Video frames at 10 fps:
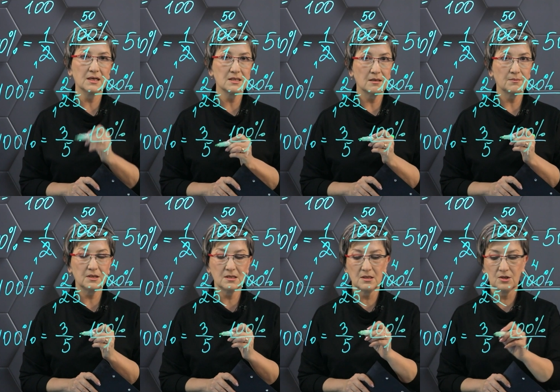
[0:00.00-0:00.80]
of 1.
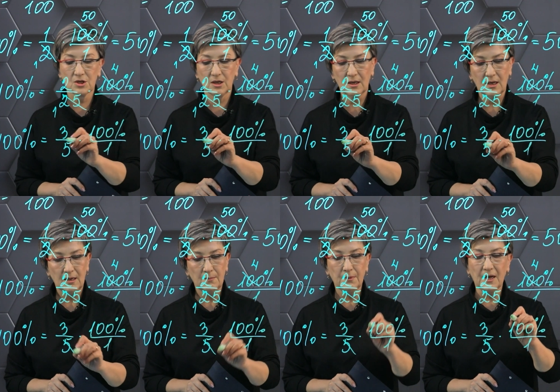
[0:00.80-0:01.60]

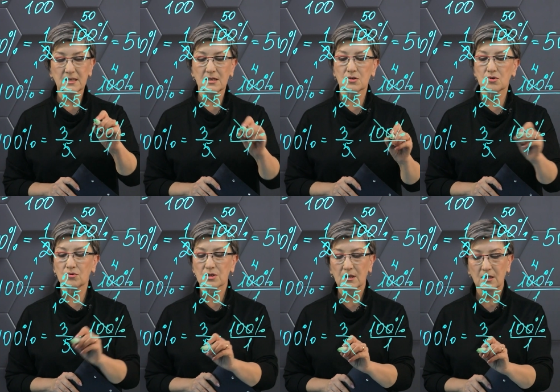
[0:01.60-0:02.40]
5
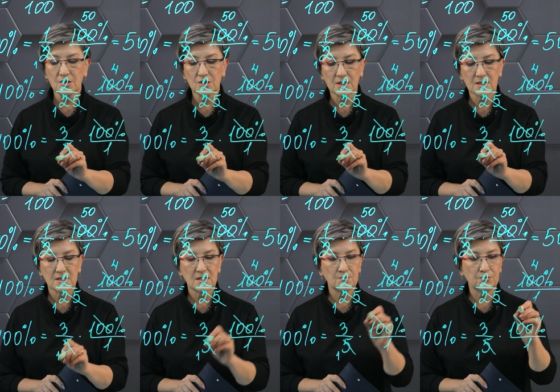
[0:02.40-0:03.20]
times 100
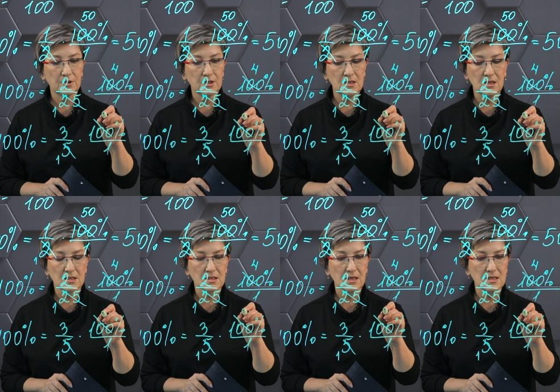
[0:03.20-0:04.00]
reduces.
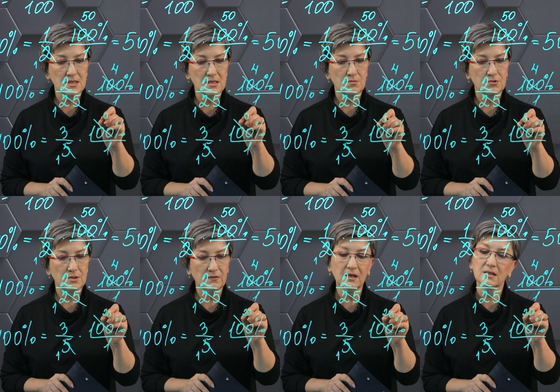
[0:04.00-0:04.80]
There will be a
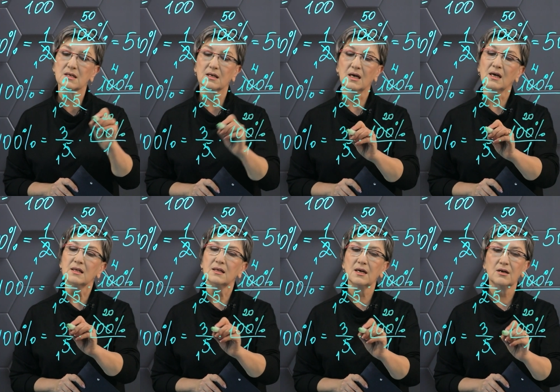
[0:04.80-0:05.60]
1
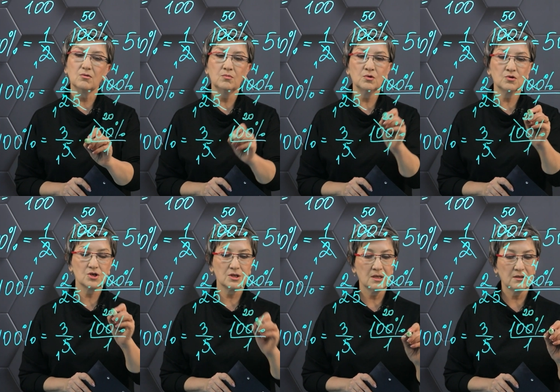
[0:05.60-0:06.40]
and there will be a
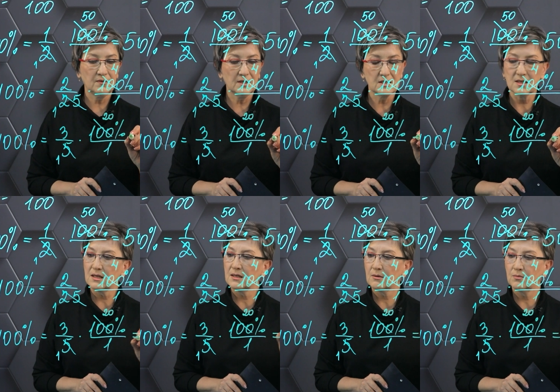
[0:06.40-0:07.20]
20.
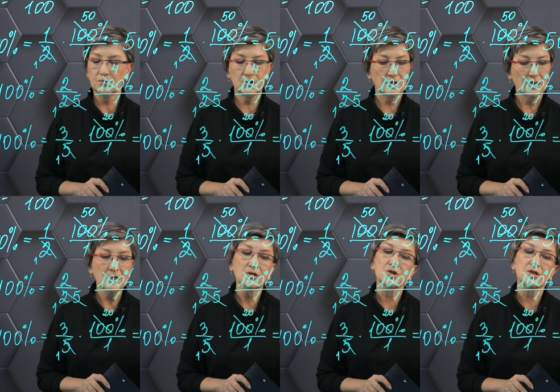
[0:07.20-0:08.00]
3 times
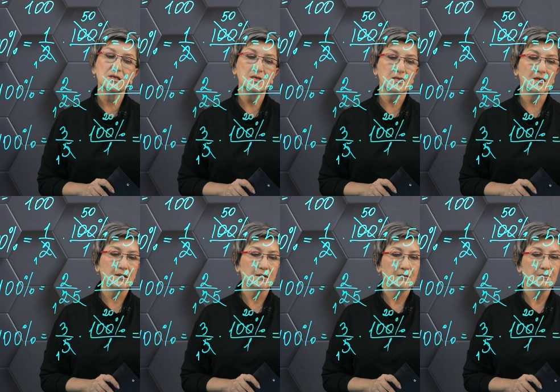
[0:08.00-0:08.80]
20 would be
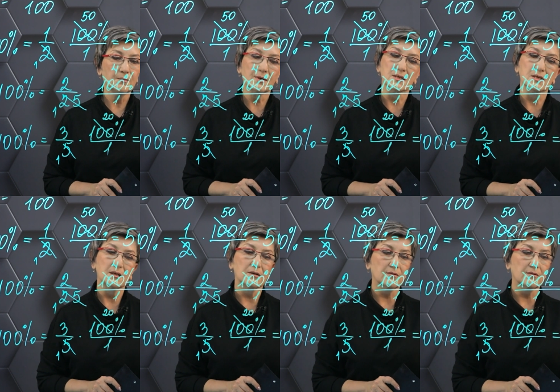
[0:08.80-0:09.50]
60%.